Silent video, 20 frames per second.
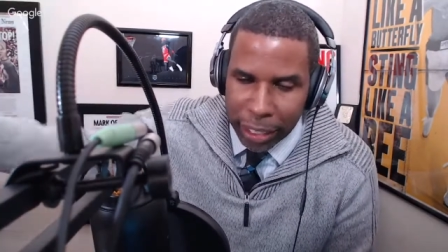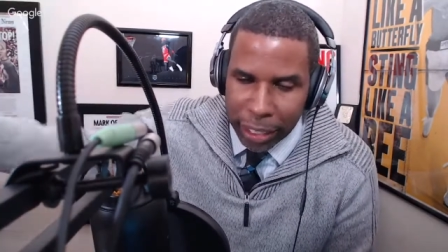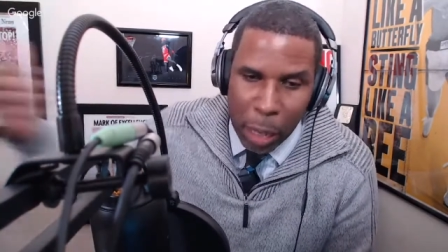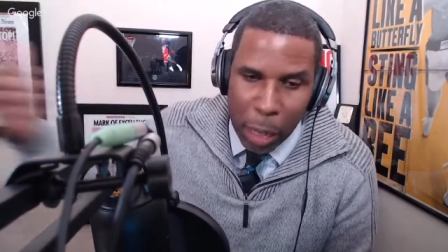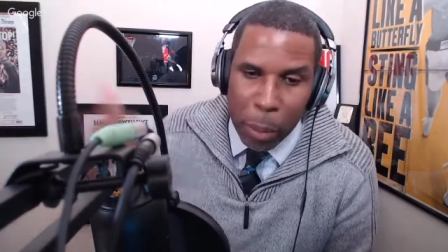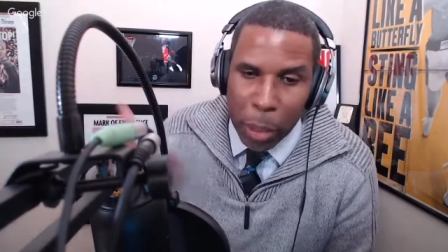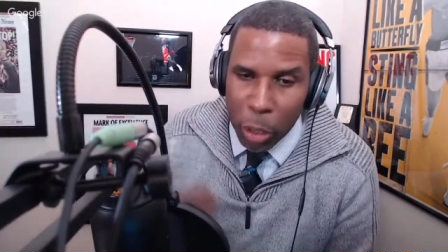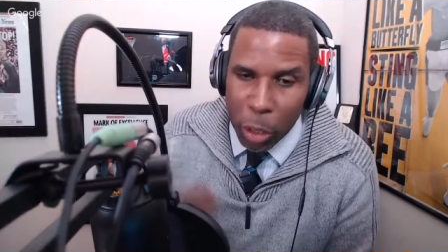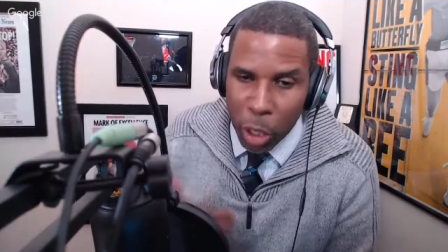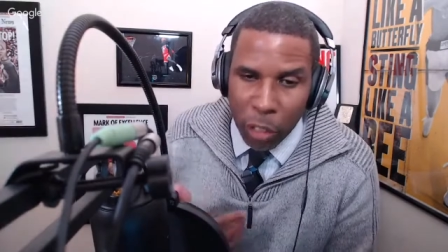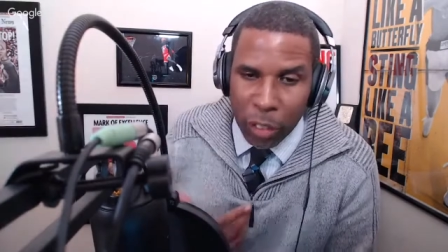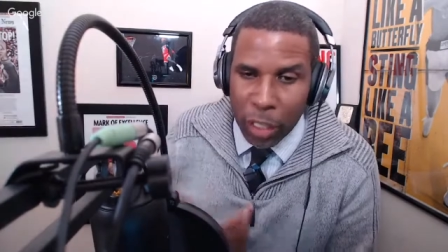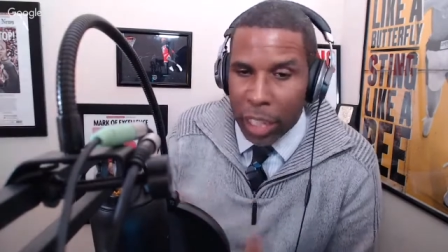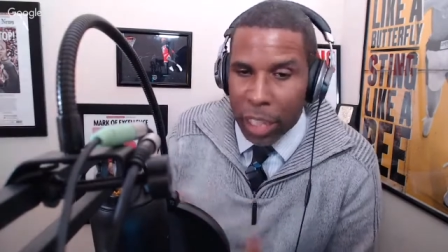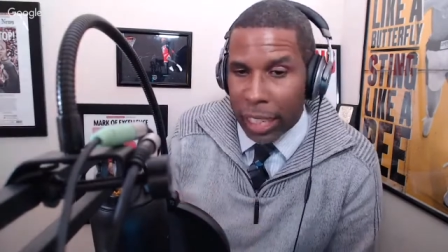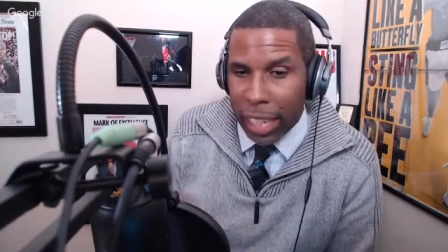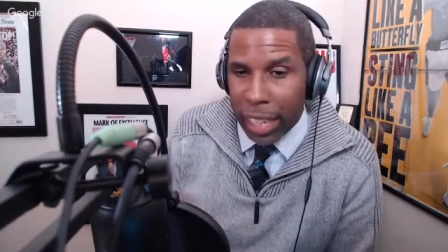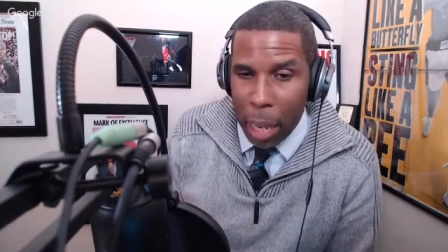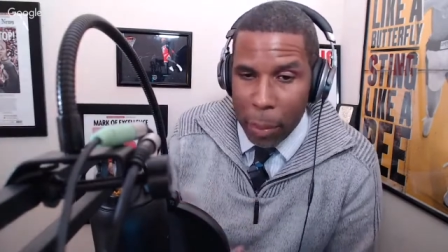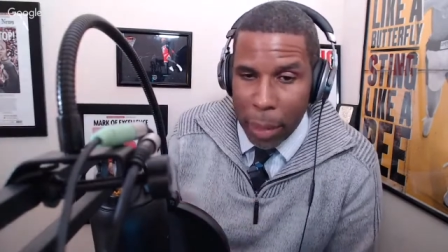let me know if
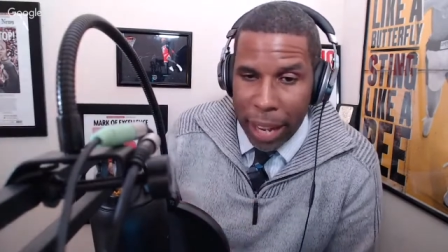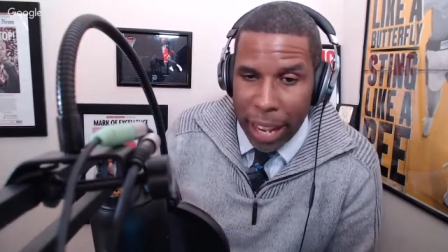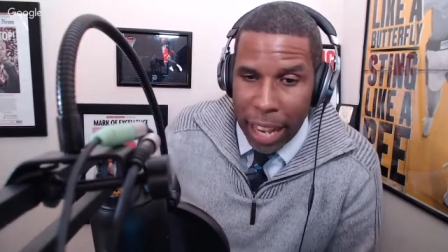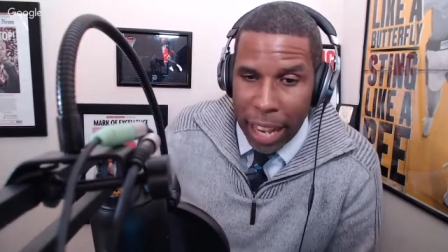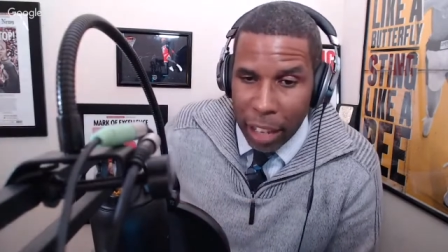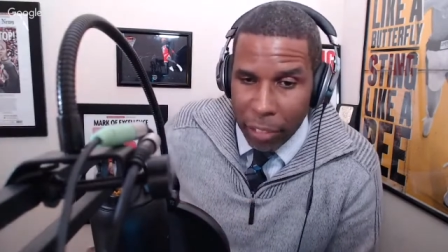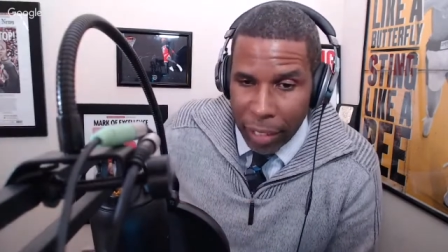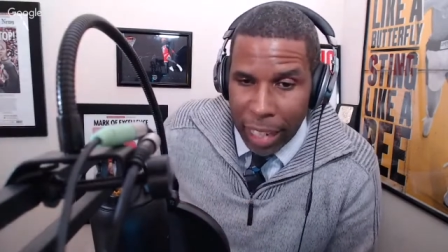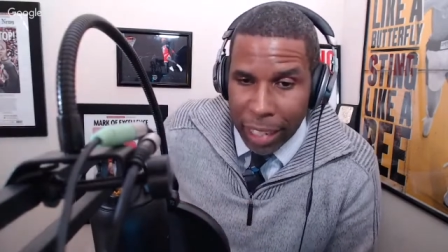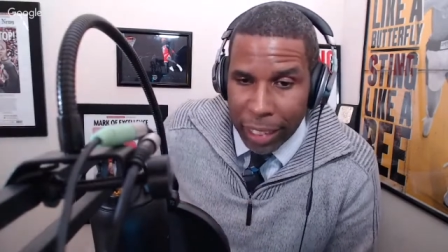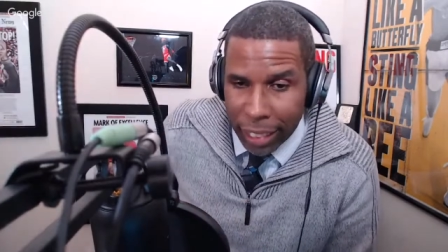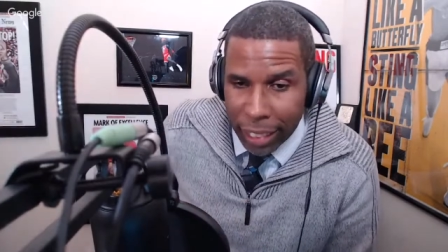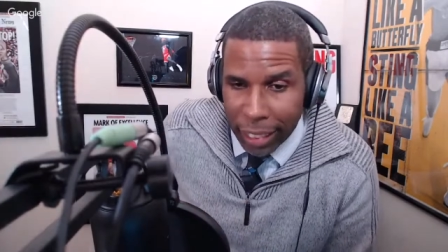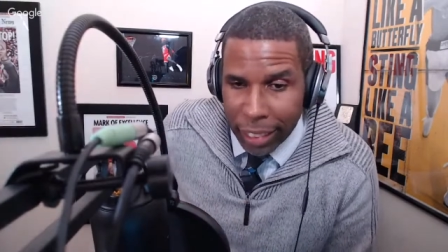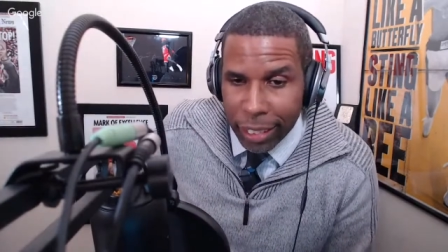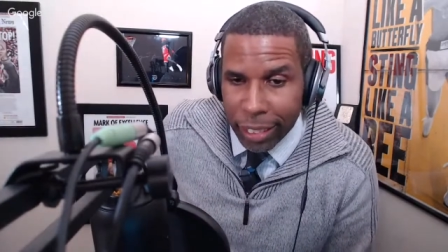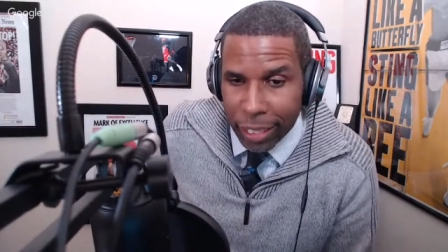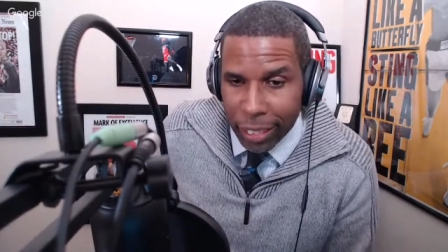they're a game and a half out then.